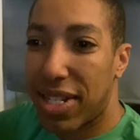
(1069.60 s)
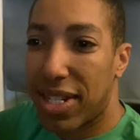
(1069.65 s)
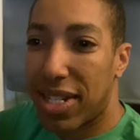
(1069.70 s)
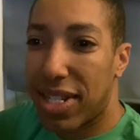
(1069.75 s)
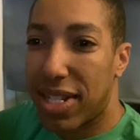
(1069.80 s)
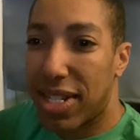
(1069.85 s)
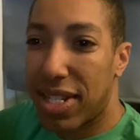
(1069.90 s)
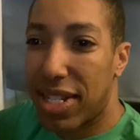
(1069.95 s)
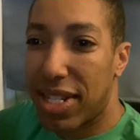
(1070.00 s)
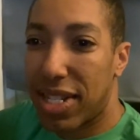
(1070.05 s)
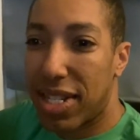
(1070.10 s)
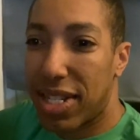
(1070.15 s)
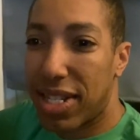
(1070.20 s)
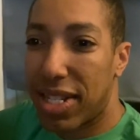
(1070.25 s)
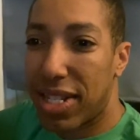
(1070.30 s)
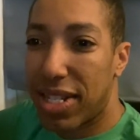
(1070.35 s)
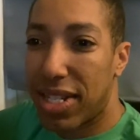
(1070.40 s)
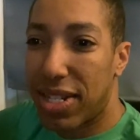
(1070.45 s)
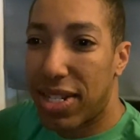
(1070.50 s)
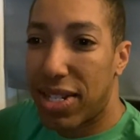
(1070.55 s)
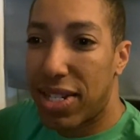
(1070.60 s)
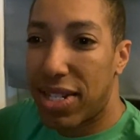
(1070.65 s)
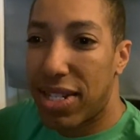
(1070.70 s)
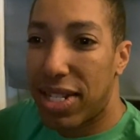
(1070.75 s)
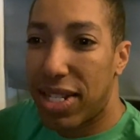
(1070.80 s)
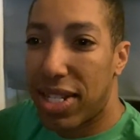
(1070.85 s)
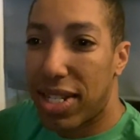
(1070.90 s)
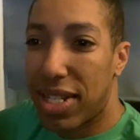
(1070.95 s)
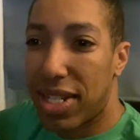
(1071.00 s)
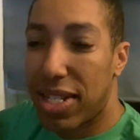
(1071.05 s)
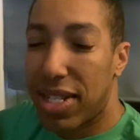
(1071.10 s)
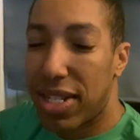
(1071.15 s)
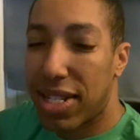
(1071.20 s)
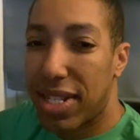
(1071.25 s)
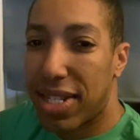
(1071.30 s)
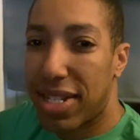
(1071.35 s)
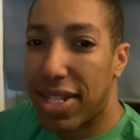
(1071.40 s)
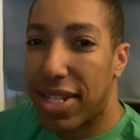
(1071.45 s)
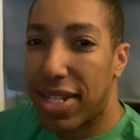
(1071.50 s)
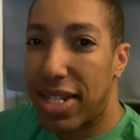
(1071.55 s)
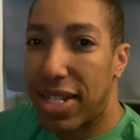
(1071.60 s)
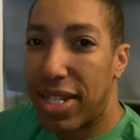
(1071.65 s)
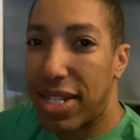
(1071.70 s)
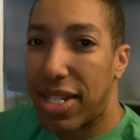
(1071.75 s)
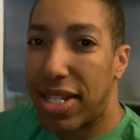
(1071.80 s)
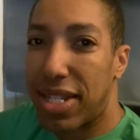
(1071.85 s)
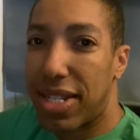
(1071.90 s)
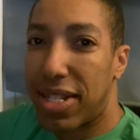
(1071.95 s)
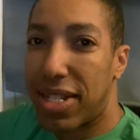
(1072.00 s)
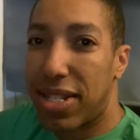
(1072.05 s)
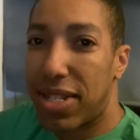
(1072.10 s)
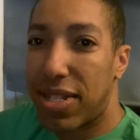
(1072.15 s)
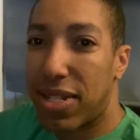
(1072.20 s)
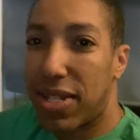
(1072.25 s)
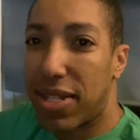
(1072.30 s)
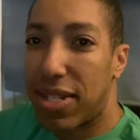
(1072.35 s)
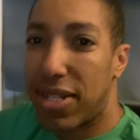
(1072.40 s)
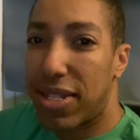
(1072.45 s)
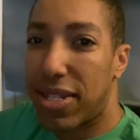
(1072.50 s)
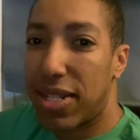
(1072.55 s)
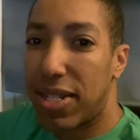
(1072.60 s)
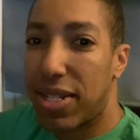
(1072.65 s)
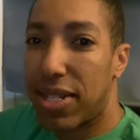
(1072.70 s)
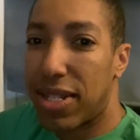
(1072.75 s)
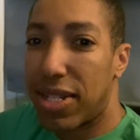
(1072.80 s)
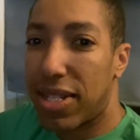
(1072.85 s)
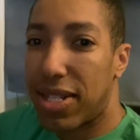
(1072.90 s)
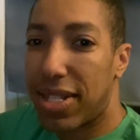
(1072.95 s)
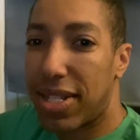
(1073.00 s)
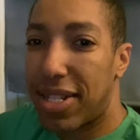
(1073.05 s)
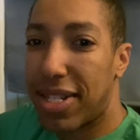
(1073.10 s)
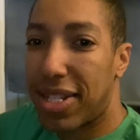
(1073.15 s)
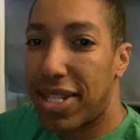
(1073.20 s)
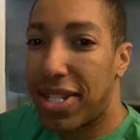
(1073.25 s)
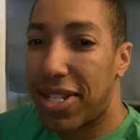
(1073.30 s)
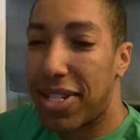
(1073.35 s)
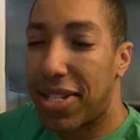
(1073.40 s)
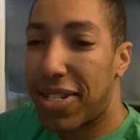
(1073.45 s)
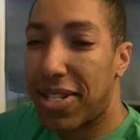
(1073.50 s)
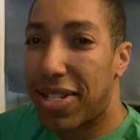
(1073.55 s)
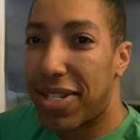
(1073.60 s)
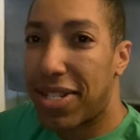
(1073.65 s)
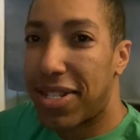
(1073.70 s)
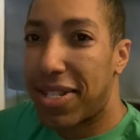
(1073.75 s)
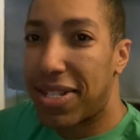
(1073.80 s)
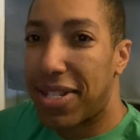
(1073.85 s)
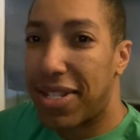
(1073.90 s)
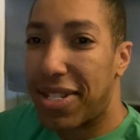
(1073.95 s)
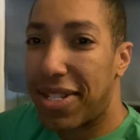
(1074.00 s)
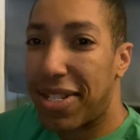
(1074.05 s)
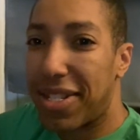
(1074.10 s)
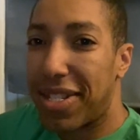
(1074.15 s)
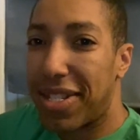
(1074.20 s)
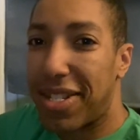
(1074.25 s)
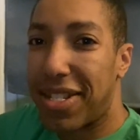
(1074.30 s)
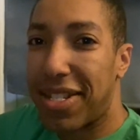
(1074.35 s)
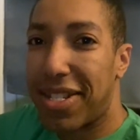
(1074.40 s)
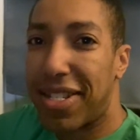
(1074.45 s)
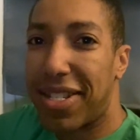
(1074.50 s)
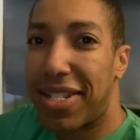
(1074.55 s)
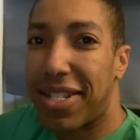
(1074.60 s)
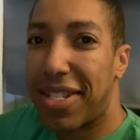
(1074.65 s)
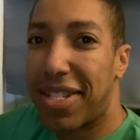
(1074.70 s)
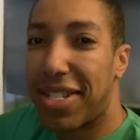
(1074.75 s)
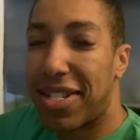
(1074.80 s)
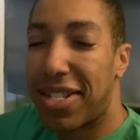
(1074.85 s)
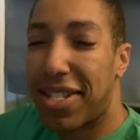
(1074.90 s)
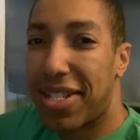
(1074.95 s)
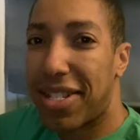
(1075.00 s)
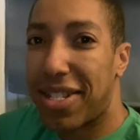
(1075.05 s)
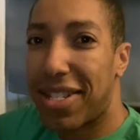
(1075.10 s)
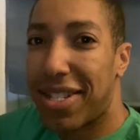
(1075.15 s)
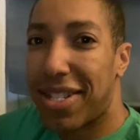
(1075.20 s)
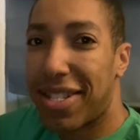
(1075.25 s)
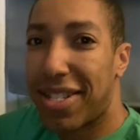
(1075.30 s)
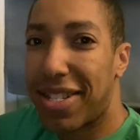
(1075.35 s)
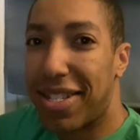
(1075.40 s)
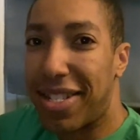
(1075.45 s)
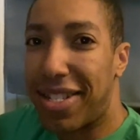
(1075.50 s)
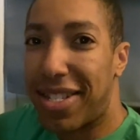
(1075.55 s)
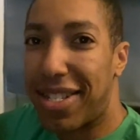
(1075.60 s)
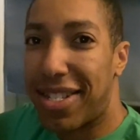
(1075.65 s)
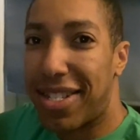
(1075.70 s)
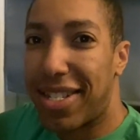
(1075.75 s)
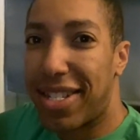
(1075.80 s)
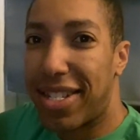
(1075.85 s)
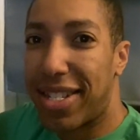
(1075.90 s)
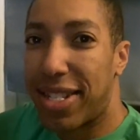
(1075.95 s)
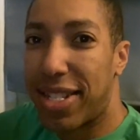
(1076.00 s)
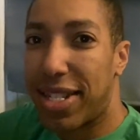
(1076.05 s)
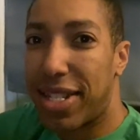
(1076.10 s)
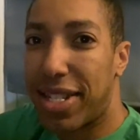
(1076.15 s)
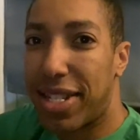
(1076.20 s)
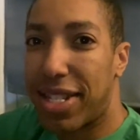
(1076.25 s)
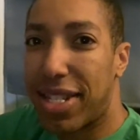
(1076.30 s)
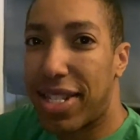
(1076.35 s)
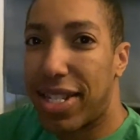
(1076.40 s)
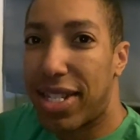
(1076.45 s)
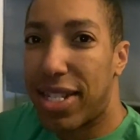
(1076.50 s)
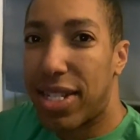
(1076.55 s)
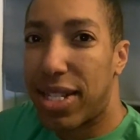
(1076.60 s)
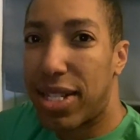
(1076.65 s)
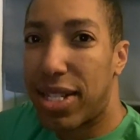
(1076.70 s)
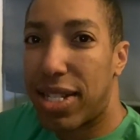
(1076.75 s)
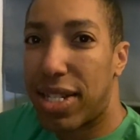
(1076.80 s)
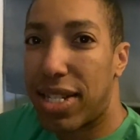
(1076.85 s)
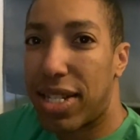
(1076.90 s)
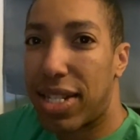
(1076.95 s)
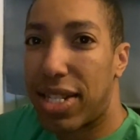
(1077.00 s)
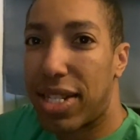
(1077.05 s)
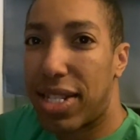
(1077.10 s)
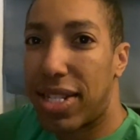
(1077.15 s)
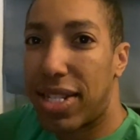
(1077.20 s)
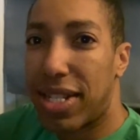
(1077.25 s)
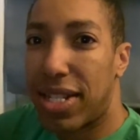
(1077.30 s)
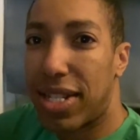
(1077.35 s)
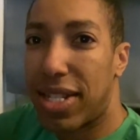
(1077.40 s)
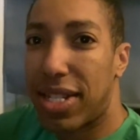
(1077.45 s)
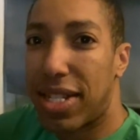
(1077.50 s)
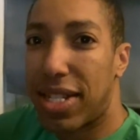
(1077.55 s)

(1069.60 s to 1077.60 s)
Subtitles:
This person isn't speaking.